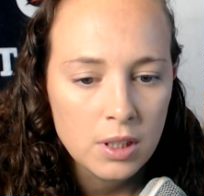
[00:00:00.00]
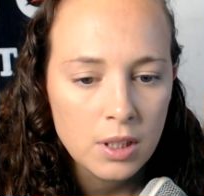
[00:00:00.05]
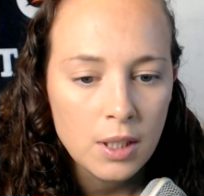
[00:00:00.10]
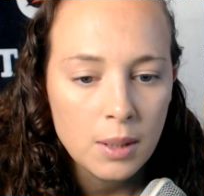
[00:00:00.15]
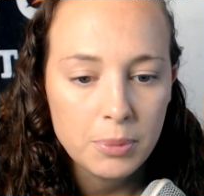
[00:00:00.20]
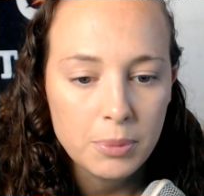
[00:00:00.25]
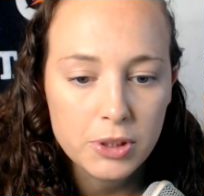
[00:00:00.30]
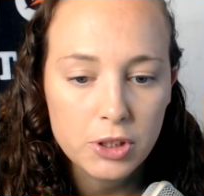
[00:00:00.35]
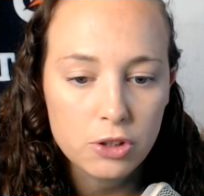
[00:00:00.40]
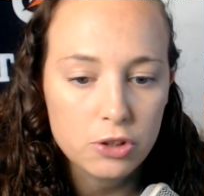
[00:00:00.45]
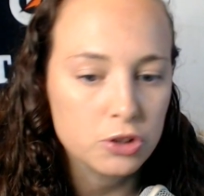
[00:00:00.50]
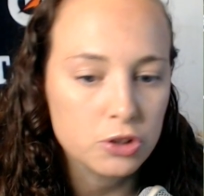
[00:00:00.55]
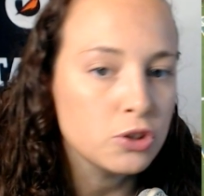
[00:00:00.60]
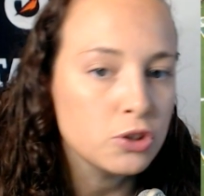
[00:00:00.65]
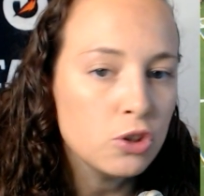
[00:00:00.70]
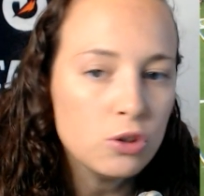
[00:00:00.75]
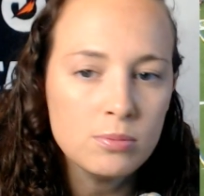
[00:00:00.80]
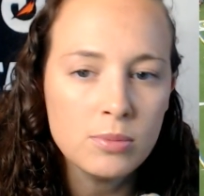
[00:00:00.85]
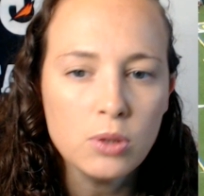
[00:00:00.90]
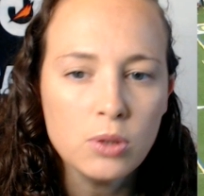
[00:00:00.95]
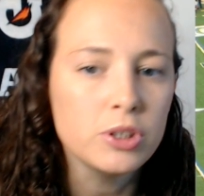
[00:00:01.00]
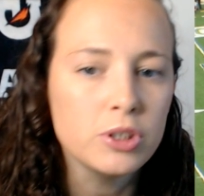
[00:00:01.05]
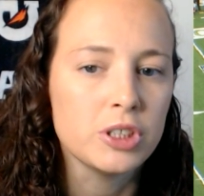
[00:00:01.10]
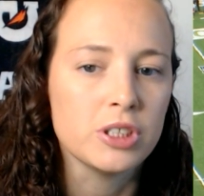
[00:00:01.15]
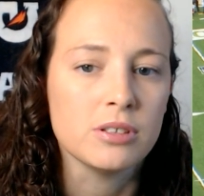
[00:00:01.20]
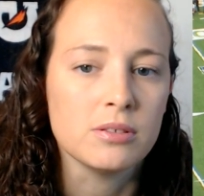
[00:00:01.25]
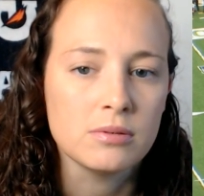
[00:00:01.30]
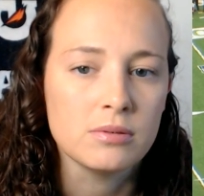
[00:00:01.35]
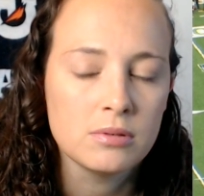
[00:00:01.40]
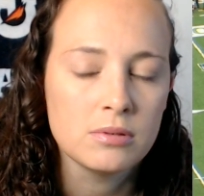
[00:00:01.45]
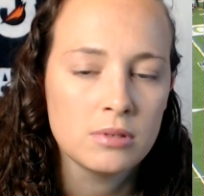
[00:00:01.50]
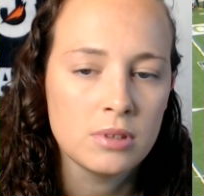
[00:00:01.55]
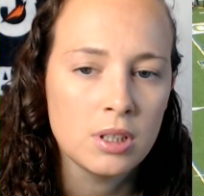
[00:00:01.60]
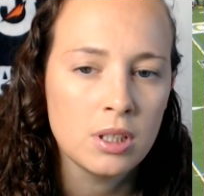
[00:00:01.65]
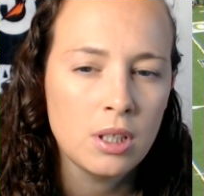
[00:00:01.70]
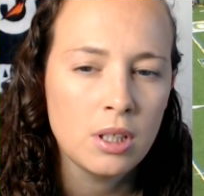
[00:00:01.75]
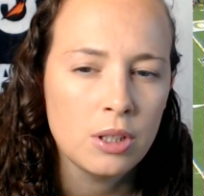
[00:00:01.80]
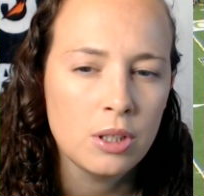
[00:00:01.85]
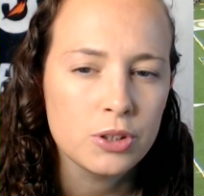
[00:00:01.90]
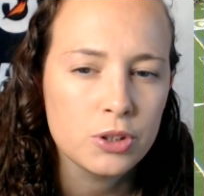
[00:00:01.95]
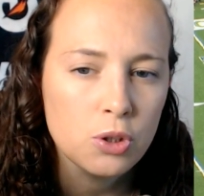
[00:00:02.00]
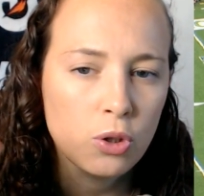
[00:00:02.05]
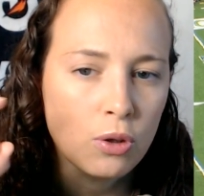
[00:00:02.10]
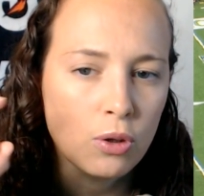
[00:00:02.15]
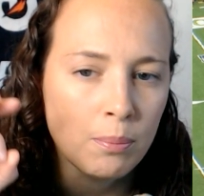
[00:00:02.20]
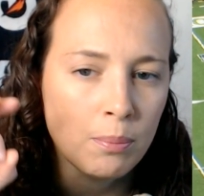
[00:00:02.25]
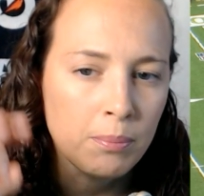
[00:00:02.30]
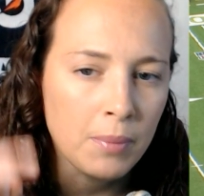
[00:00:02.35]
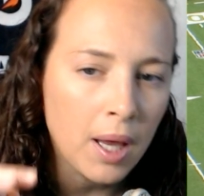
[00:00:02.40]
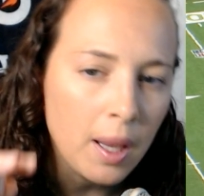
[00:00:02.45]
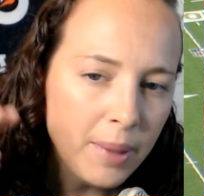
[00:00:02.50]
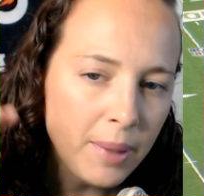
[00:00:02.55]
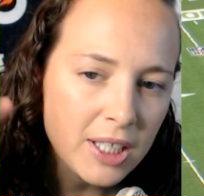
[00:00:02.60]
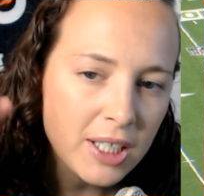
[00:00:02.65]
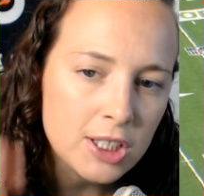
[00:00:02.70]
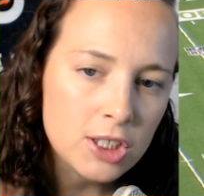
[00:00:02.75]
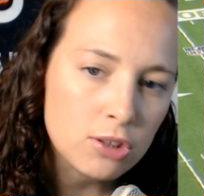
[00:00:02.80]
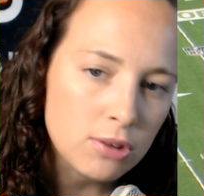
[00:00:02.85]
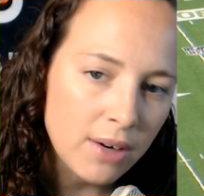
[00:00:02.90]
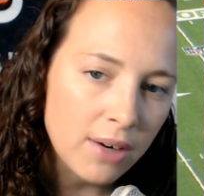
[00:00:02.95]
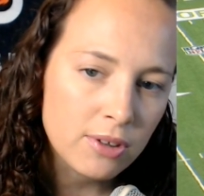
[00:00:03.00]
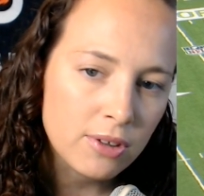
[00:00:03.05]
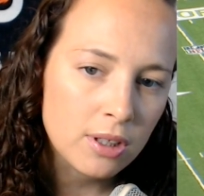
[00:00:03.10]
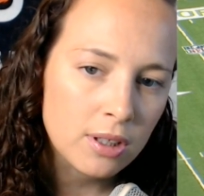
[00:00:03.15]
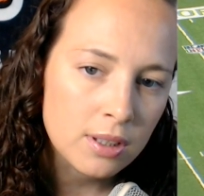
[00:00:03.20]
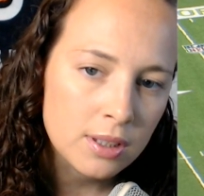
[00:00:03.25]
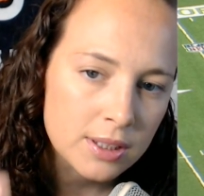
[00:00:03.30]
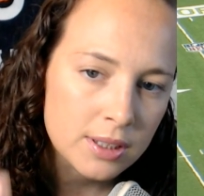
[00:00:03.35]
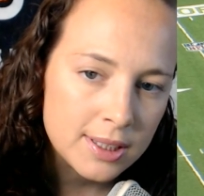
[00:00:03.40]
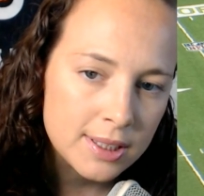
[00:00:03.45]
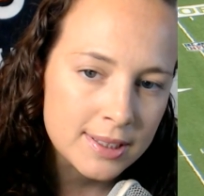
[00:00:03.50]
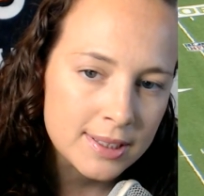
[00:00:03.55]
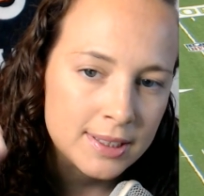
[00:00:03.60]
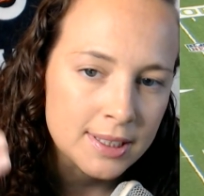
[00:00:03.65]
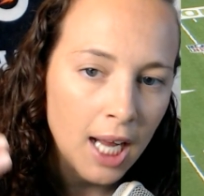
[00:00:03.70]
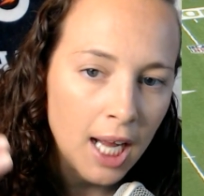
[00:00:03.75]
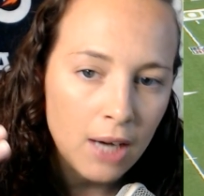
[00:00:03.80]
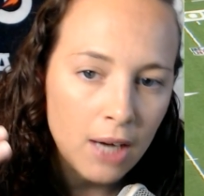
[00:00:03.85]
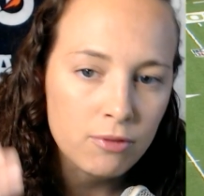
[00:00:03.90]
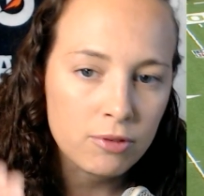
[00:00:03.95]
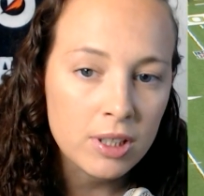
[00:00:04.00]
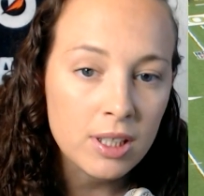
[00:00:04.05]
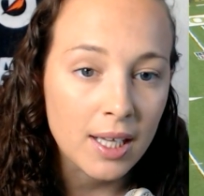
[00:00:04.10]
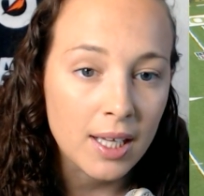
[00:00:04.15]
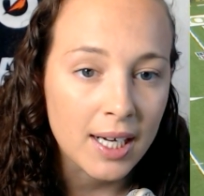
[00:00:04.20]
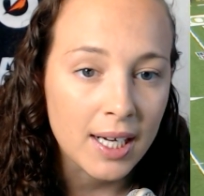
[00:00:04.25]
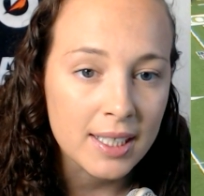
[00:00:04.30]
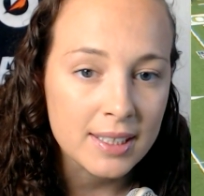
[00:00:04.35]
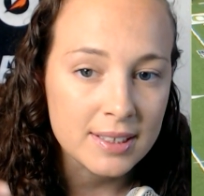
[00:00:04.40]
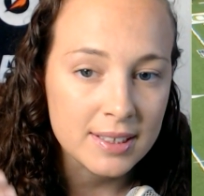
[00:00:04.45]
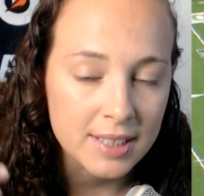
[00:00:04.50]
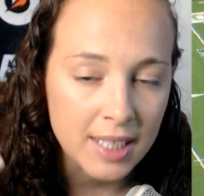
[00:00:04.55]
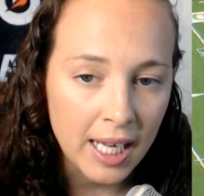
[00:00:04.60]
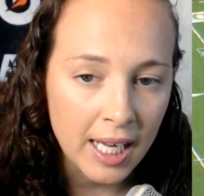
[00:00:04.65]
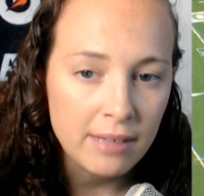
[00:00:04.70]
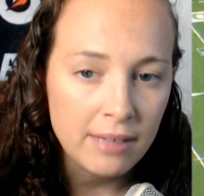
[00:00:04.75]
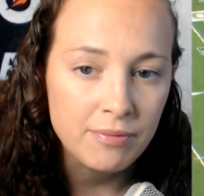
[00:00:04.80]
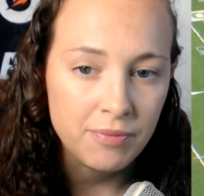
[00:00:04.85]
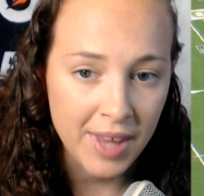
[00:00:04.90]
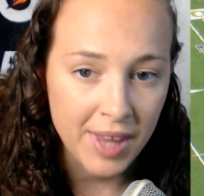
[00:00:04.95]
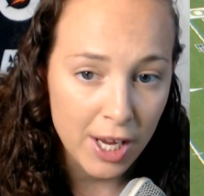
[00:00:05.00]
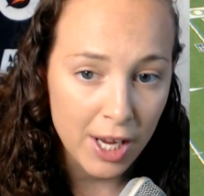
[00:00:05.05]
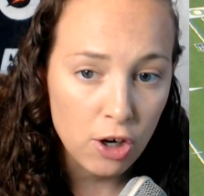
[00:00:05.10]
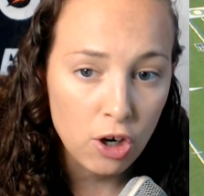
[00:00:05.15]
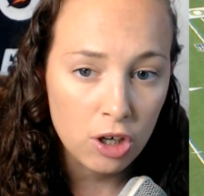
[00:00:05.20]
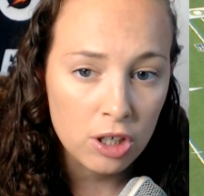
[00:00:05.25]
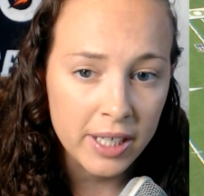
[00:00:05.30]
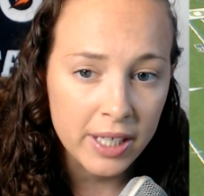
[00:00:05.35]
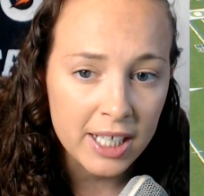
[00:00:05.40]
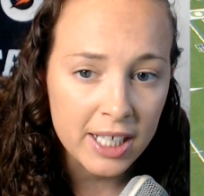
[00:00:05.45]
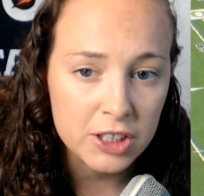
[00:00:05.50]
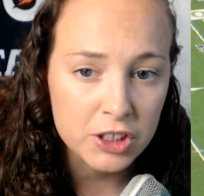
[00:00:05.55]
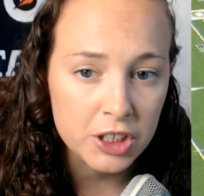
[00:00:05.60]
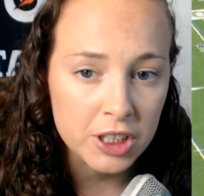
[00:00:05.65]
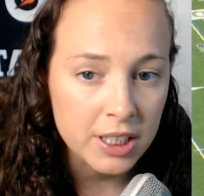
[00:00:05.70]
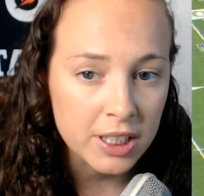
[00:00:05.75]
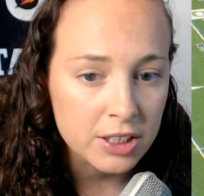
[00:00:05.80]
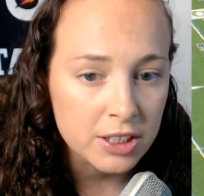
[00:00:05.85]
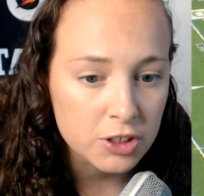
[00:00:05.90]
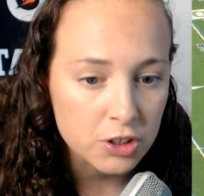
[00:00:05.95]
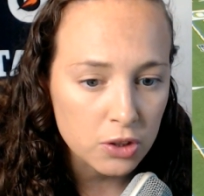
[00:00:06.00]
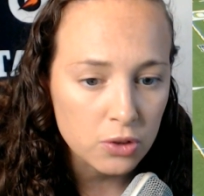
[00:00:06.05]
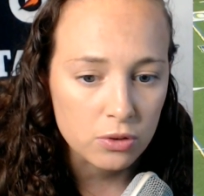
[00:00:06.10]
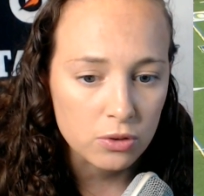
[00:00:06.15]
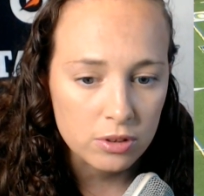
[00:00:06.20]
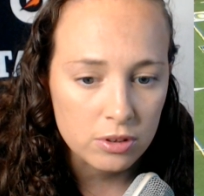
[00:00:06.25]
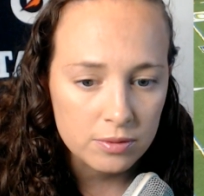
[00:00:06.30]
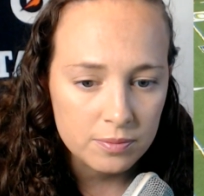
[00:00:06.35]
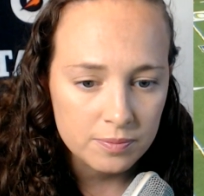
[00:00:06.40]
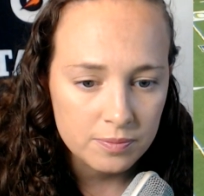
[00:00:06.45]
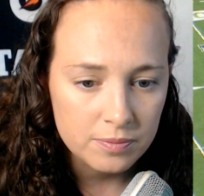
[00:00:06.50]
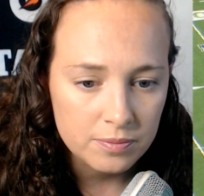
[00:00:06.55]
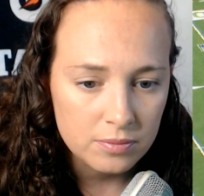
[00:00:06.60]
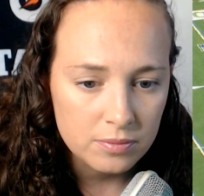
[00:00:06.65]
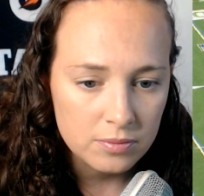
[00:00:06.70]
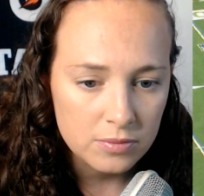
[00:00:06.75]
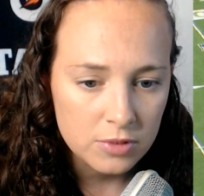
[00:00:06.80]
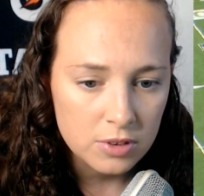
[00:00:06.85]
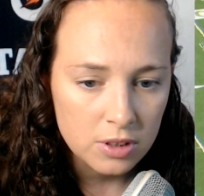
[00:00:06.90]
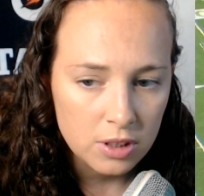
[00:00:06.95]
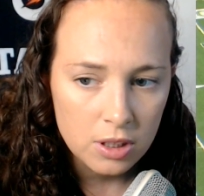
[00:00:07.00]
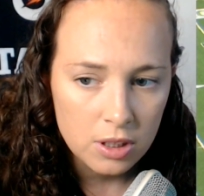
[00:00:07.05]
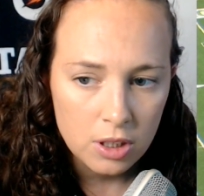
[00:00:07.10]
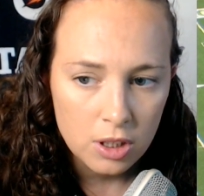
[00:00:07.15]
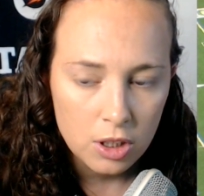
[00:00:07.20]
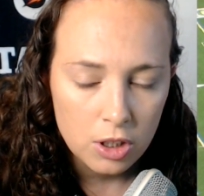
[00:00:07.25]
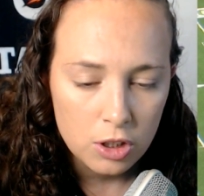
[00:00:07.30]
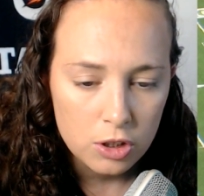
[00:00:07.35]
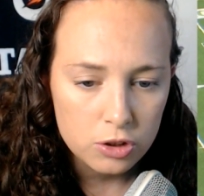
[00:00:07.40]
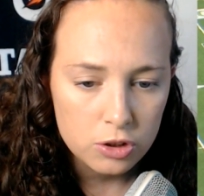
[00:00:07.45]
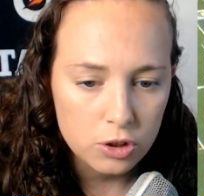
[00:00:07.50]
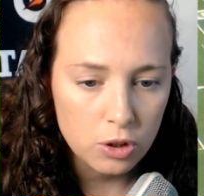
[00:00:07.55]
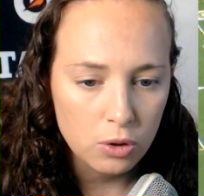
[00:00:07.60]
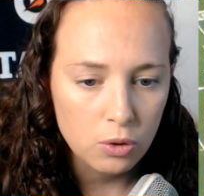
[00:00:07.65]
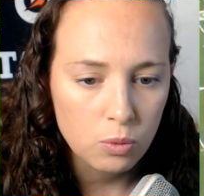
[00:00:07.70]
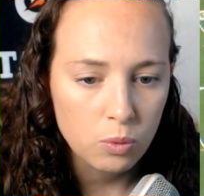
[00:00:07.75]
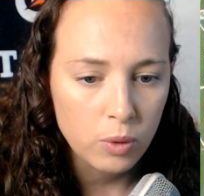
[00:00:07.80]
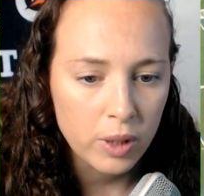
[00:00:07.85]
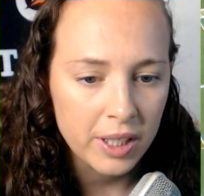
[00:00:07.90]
But there's no motion. So maybe Trevor does not realize that they are actually in zone. So